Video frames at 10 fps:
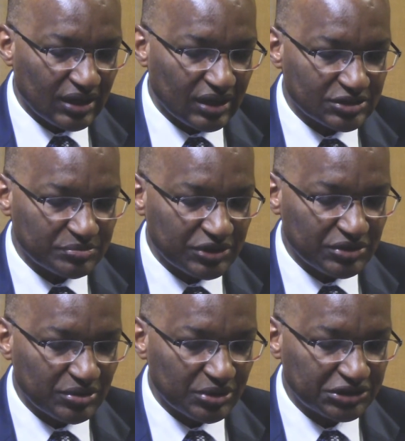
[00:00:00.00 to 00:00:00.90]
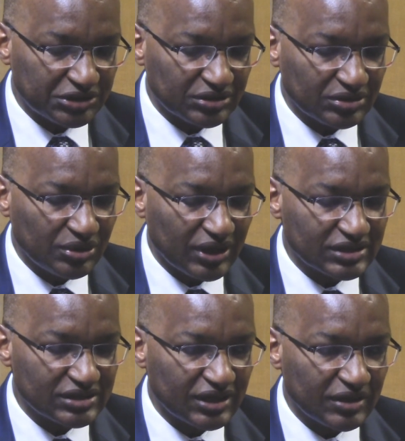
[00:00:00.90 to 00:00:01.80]
as per your question, you're
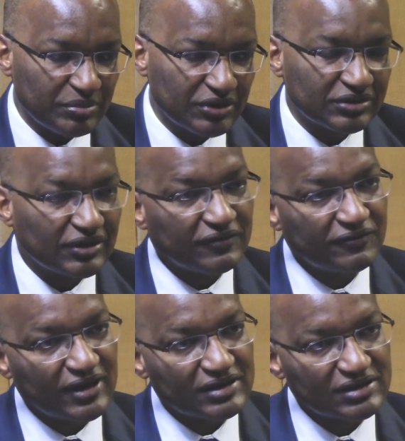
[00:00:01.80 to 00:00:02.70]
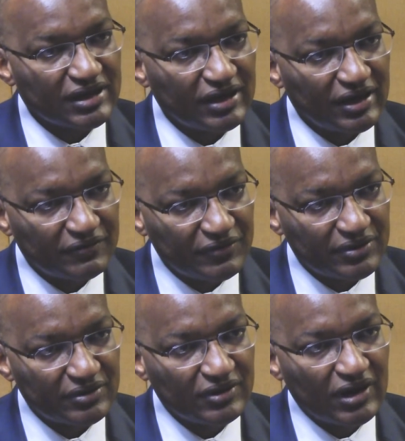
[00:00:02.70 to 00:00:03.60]
asking about our first
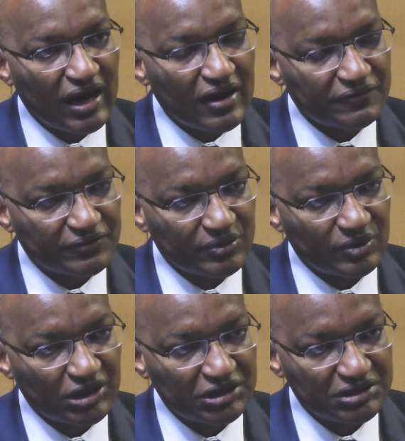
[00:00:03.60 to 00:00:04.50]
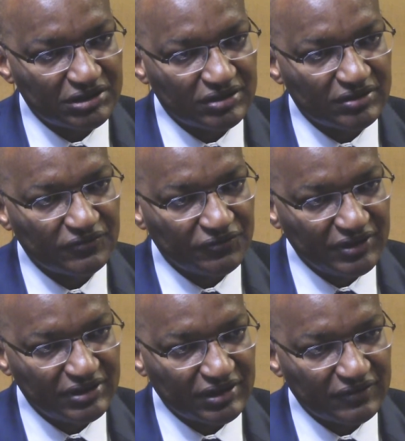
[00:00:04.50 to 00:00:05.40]
ever Afro-Asian
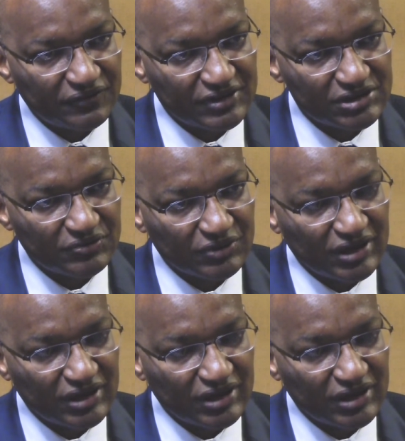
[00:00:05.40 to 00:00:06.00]
FinTech Festival.